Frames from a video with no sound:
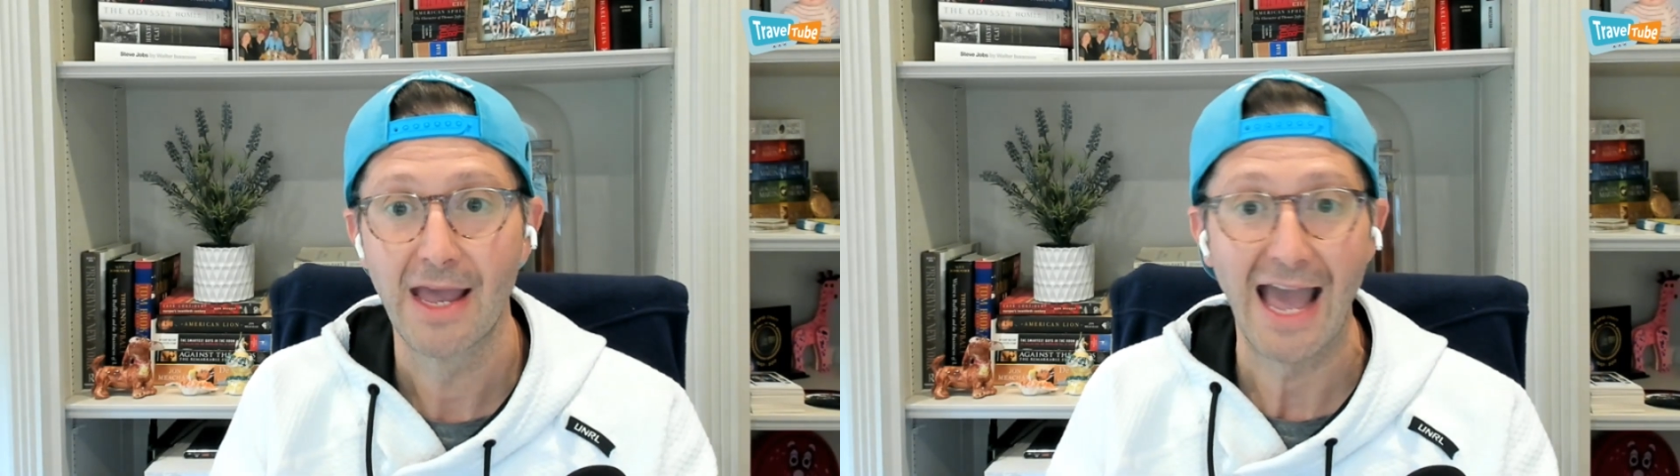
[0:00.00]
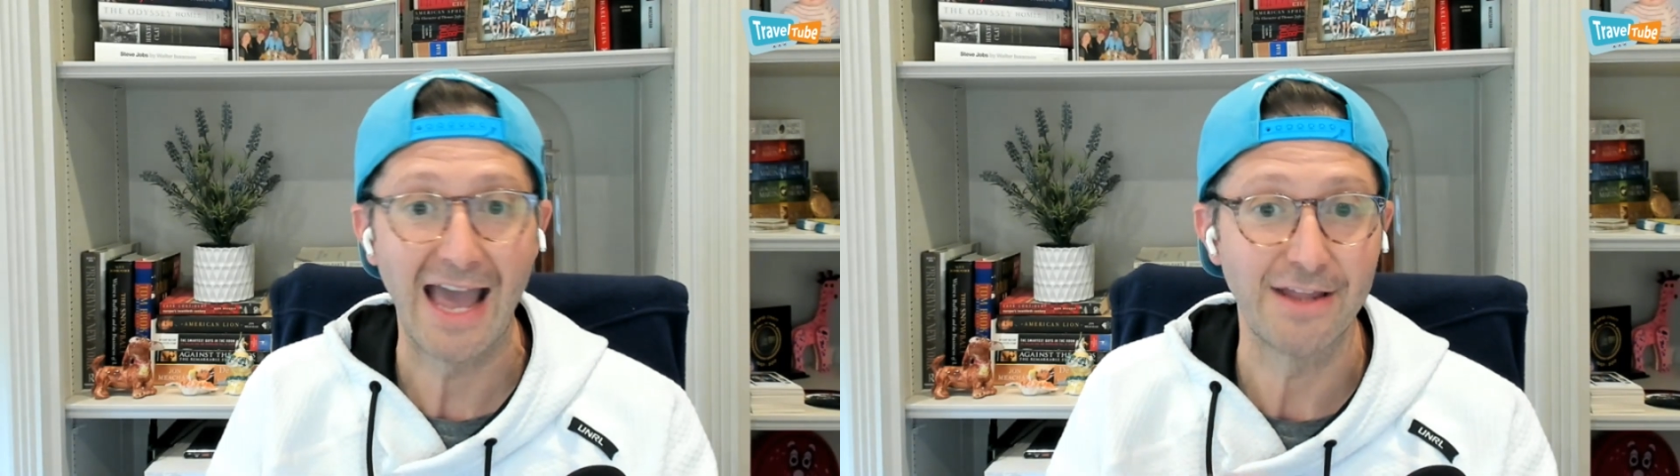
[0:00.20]

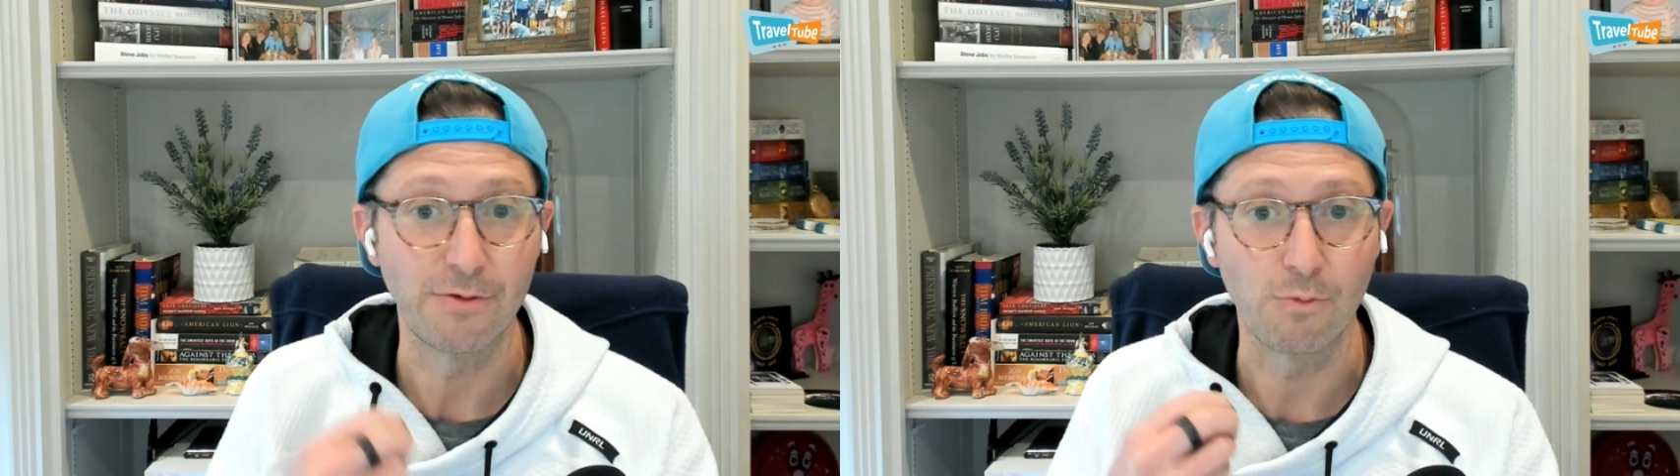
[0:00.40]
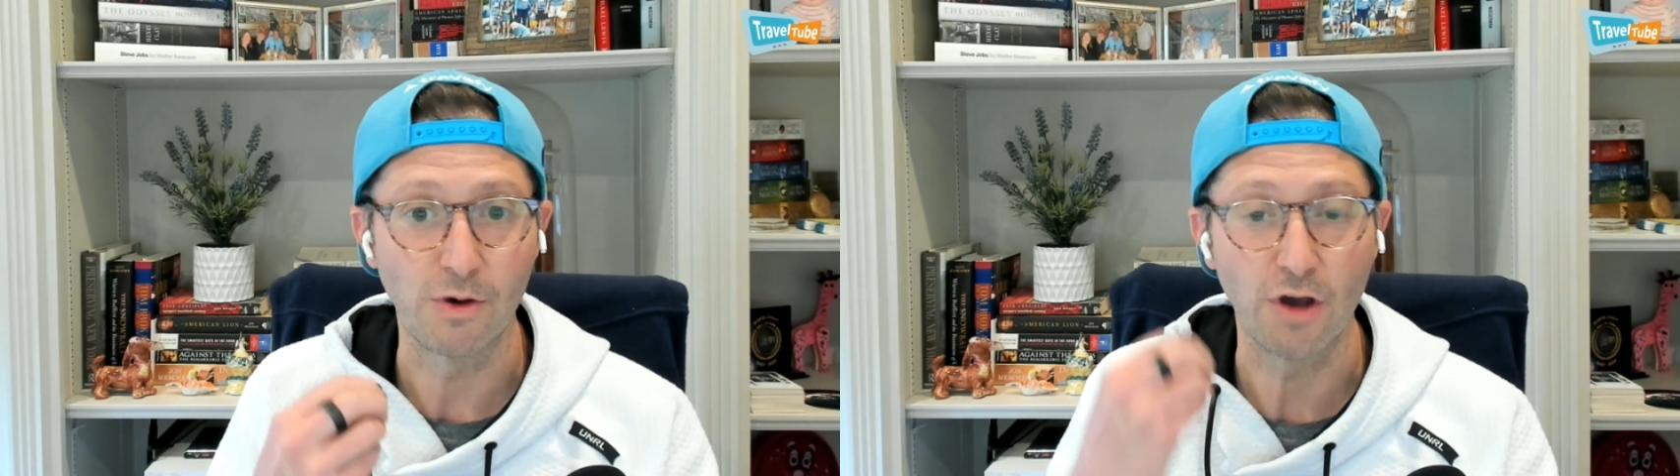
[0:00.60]
And
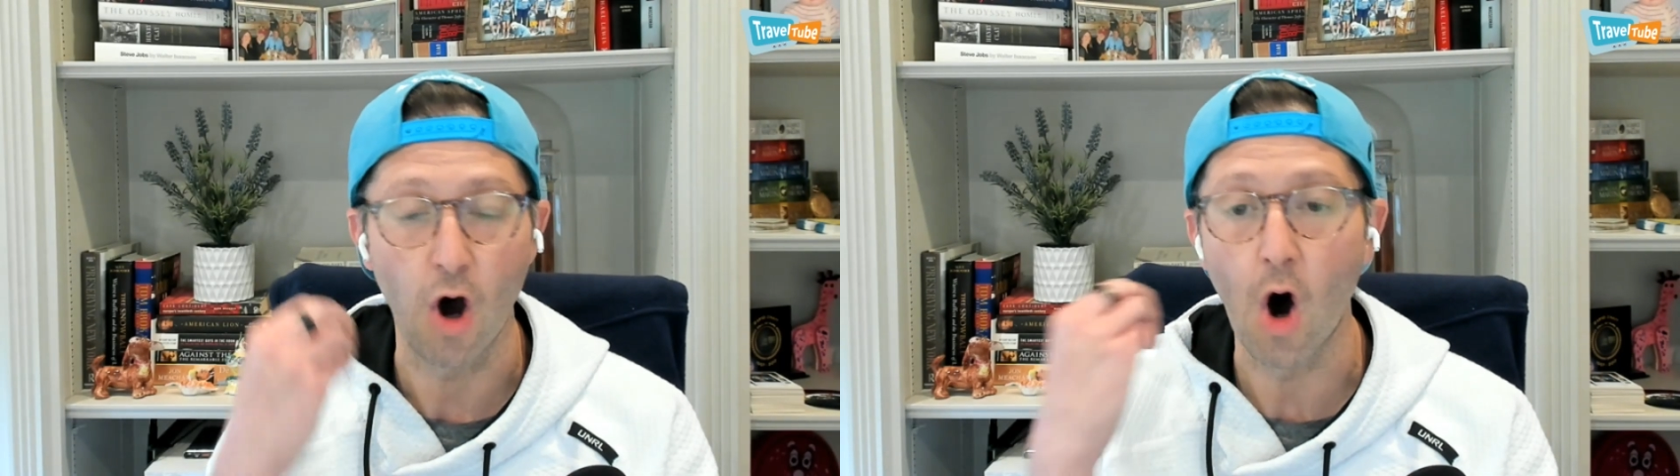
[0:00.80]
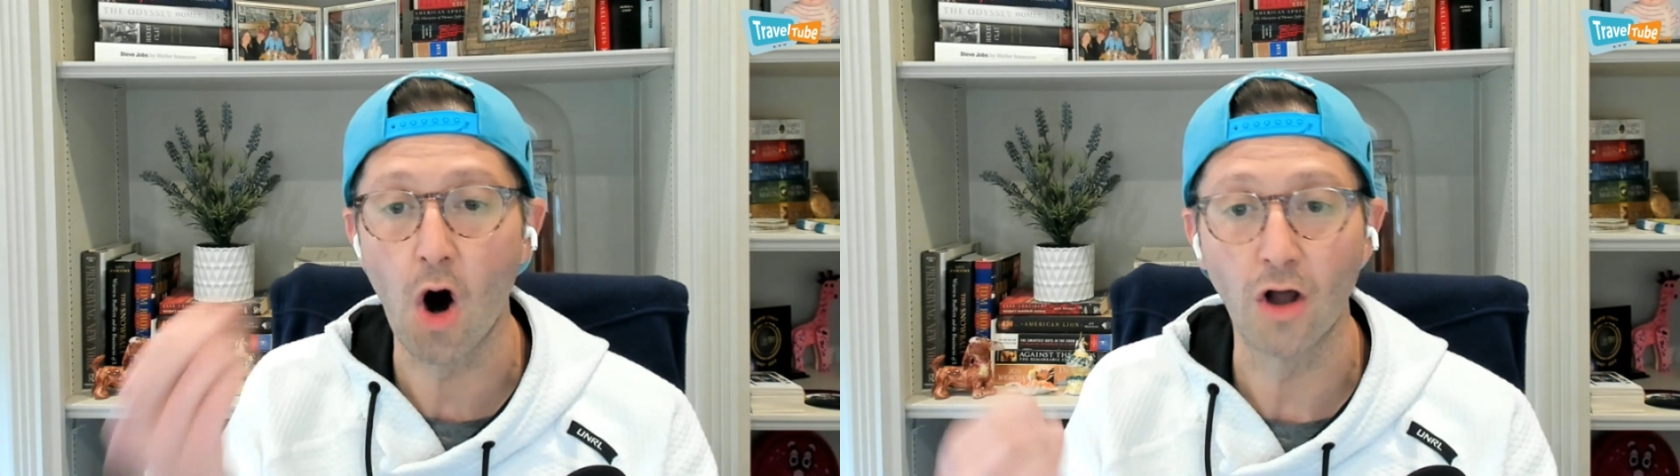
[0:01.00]
with
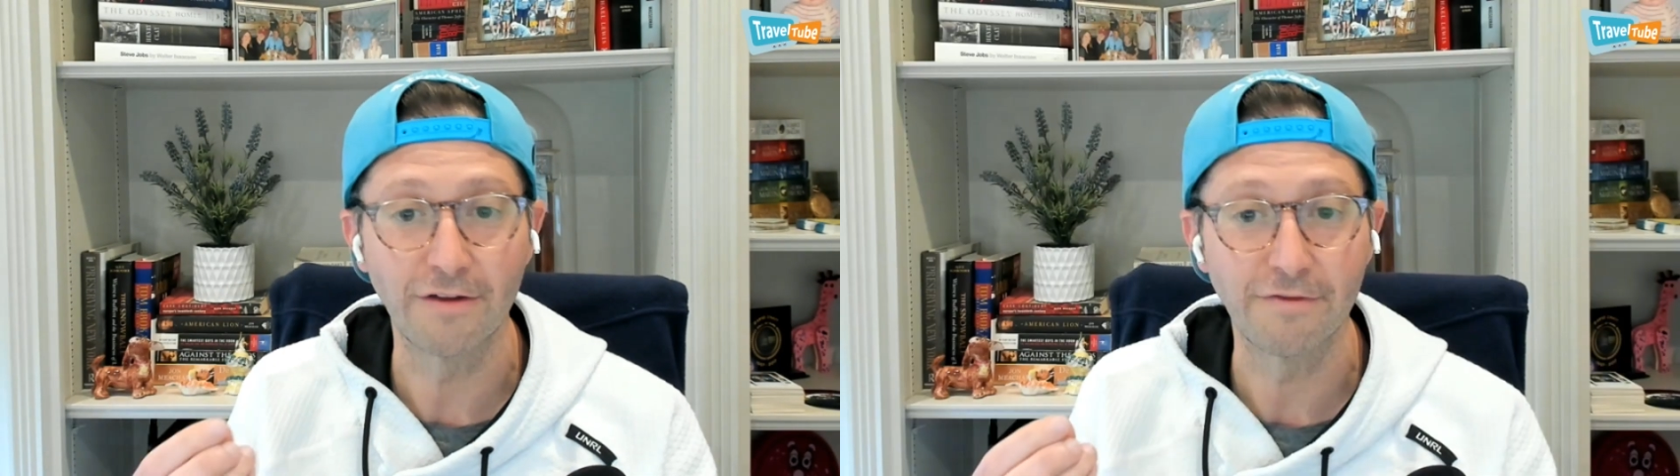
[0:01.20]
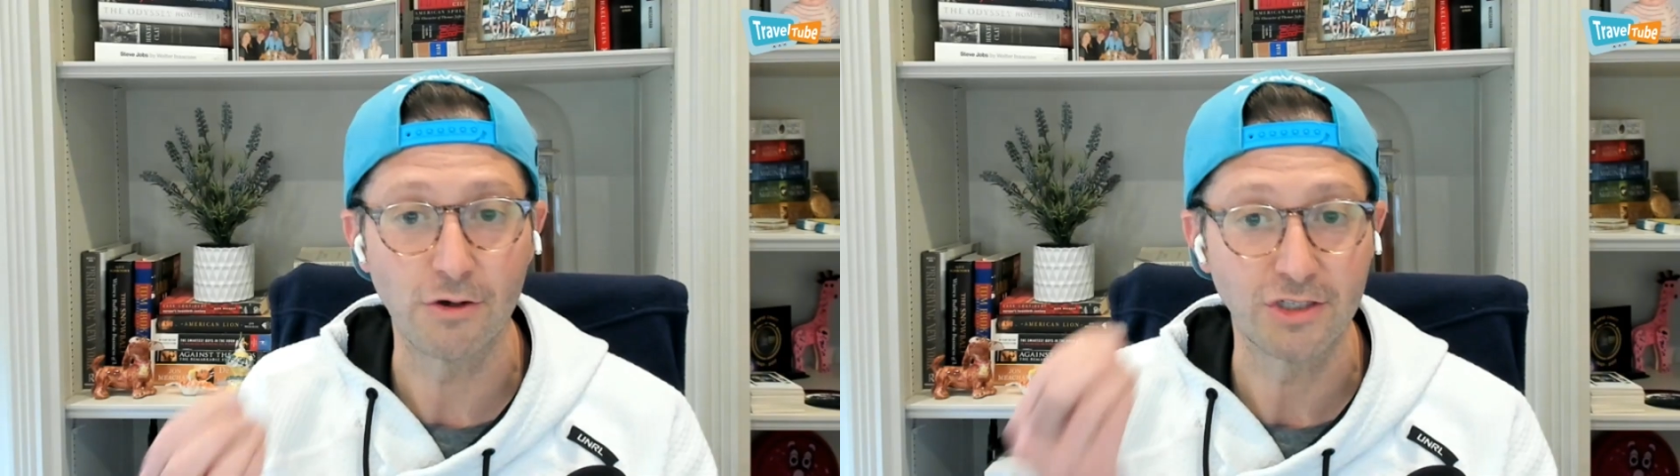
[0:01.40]
all of those